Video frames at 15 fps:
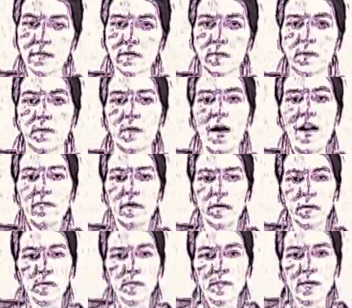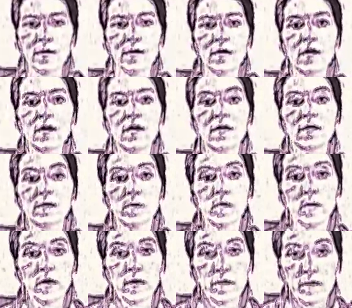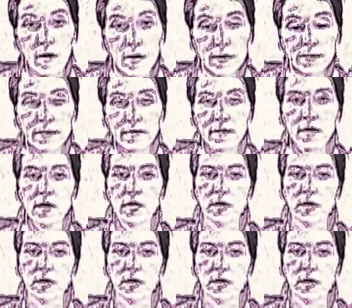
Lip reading: So you have a human, it's a work of art.